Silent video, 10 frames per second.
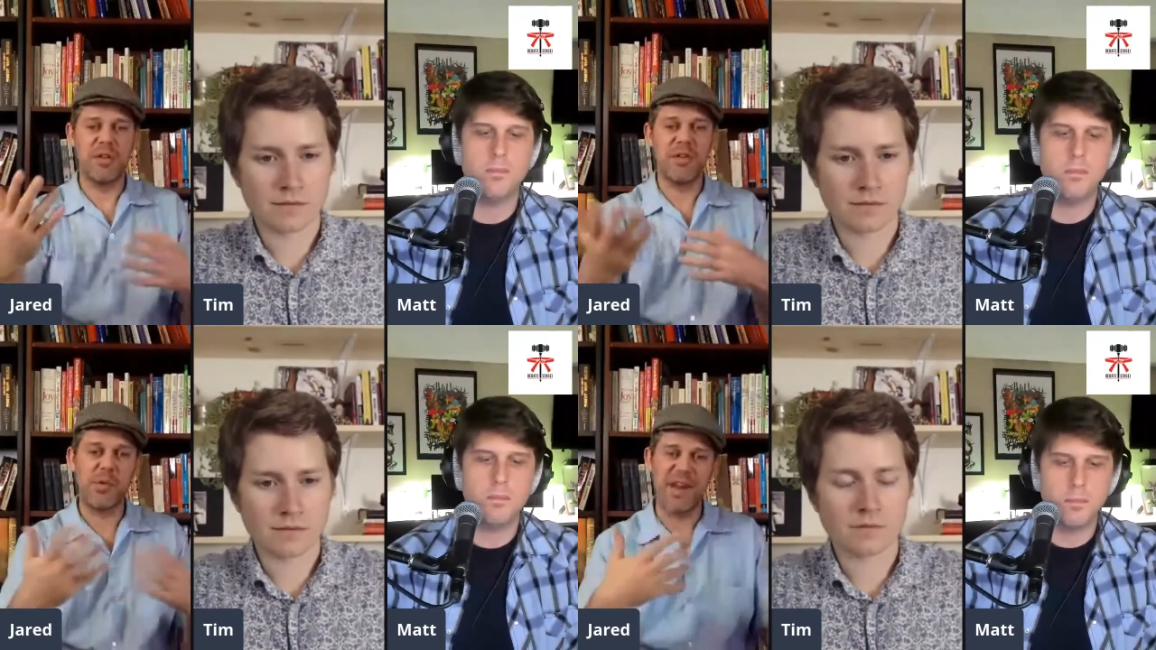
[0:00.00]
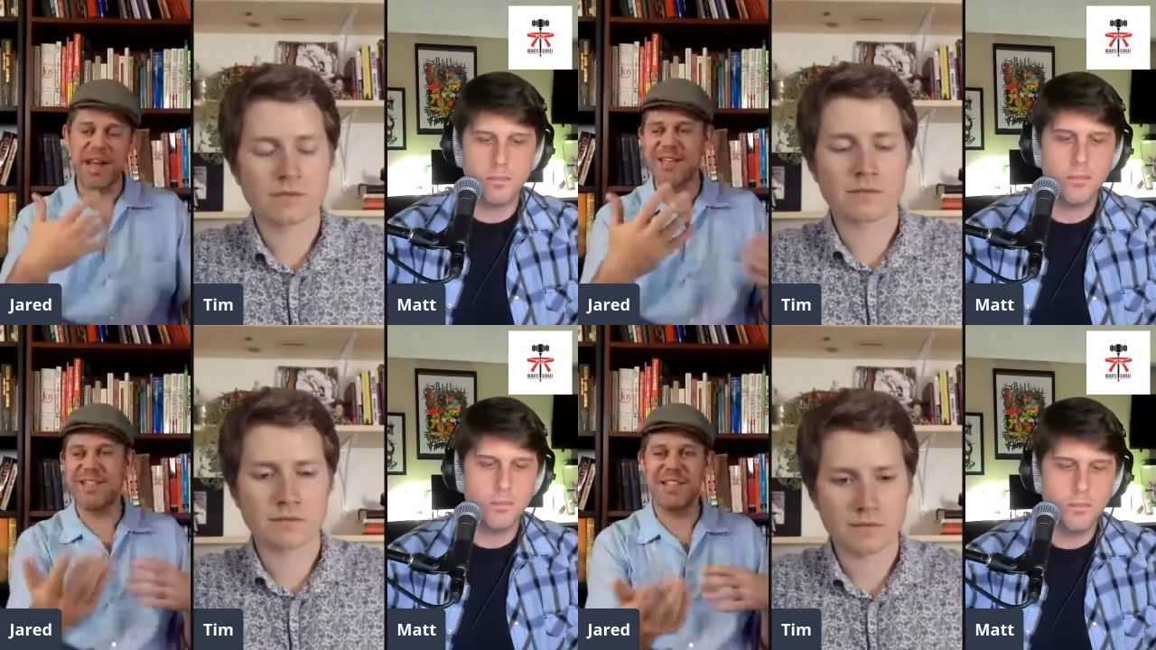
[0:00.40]
Speaker 1: If everyone
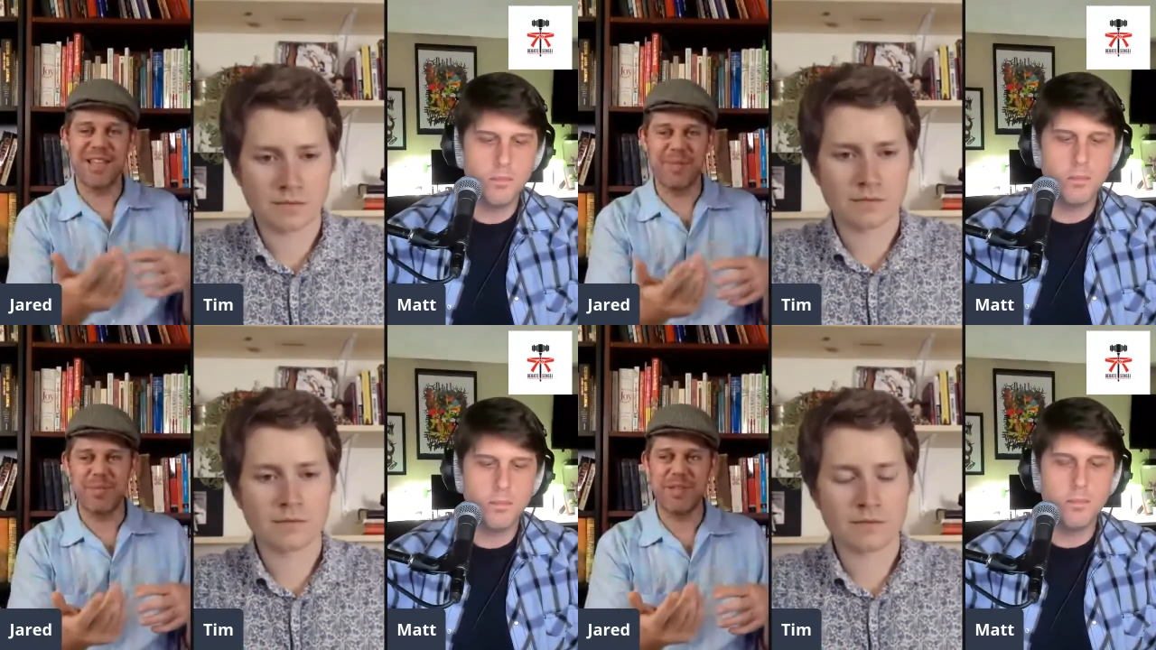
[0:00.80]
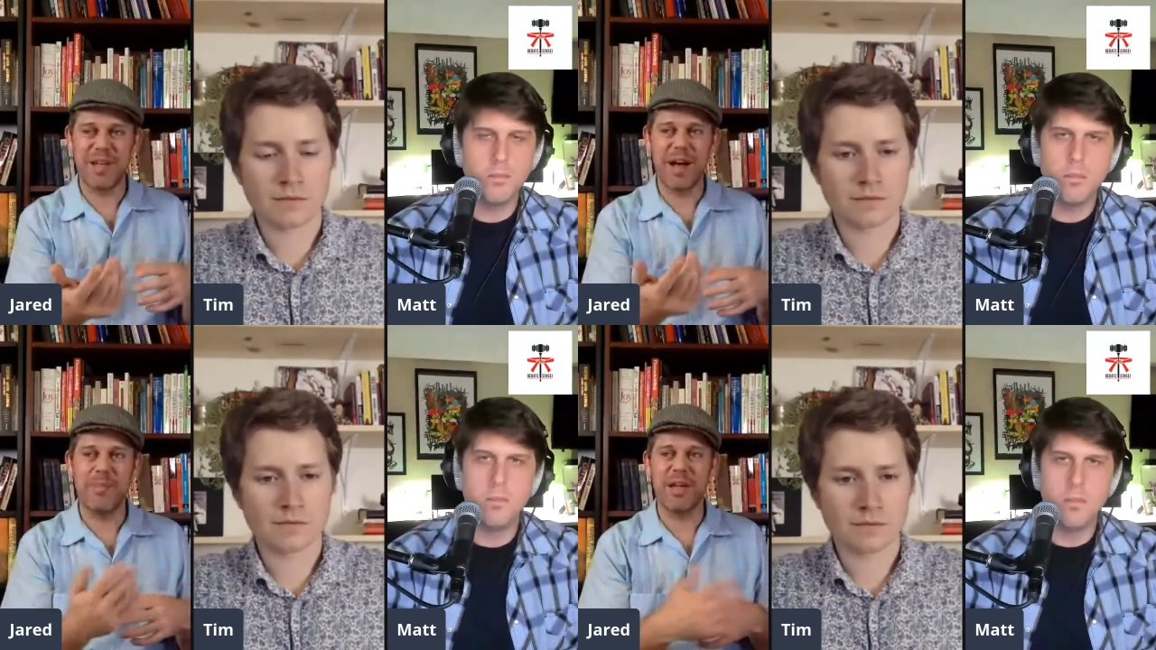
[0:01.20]
has the same
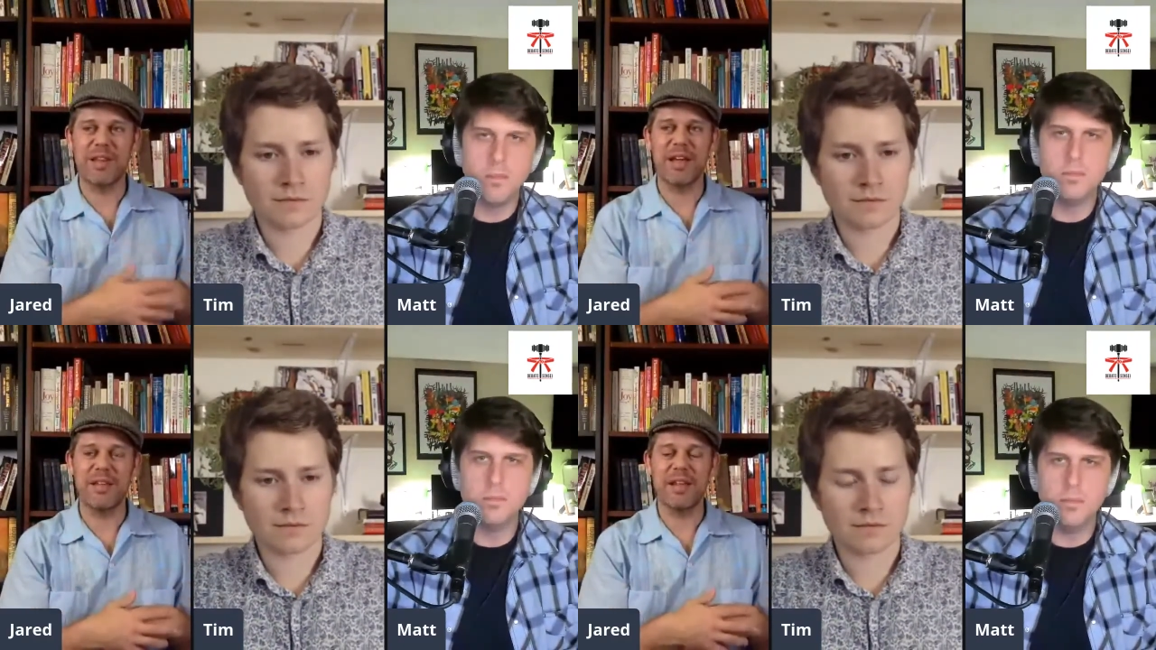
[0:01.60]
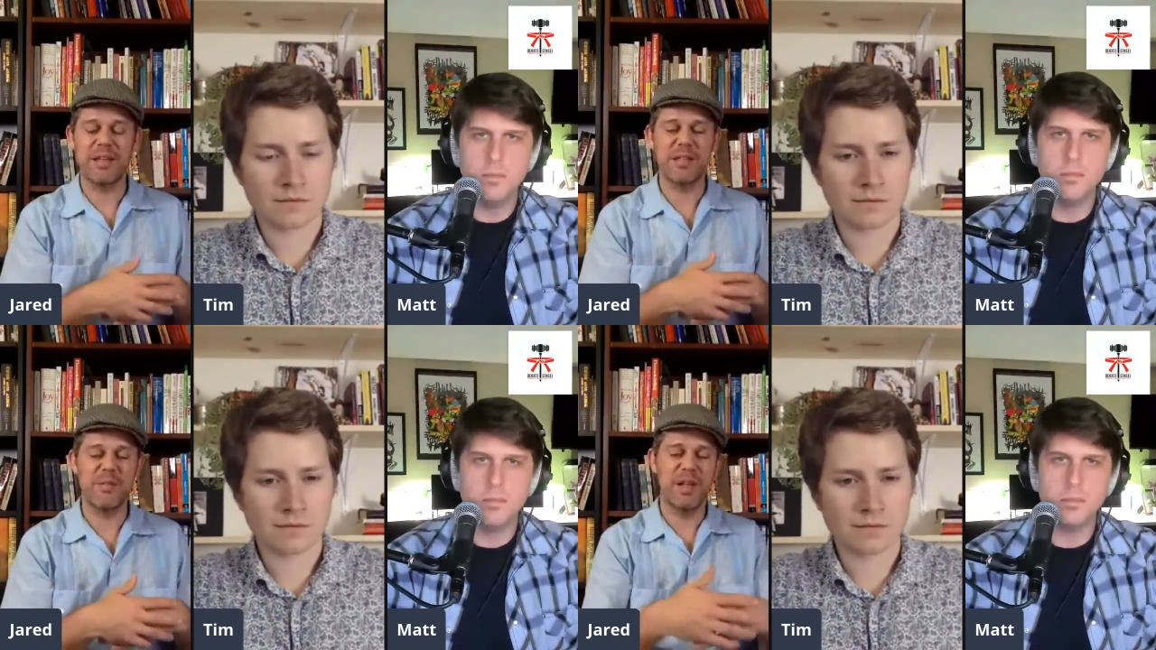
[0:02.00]
topic, they, they
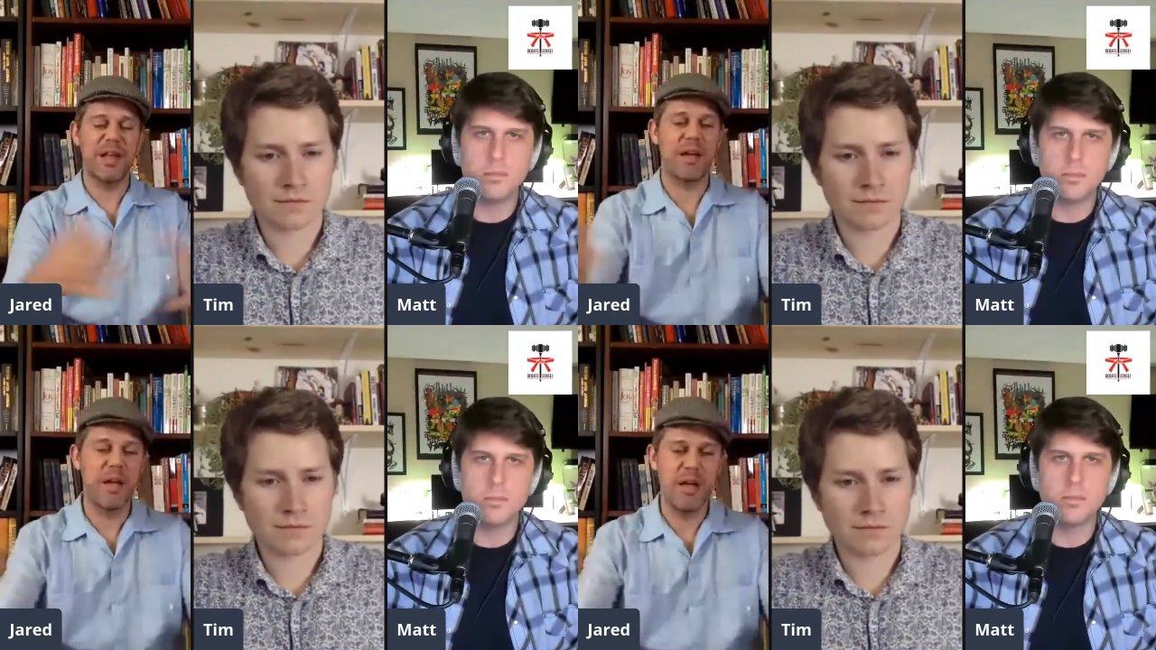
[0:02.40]
submit like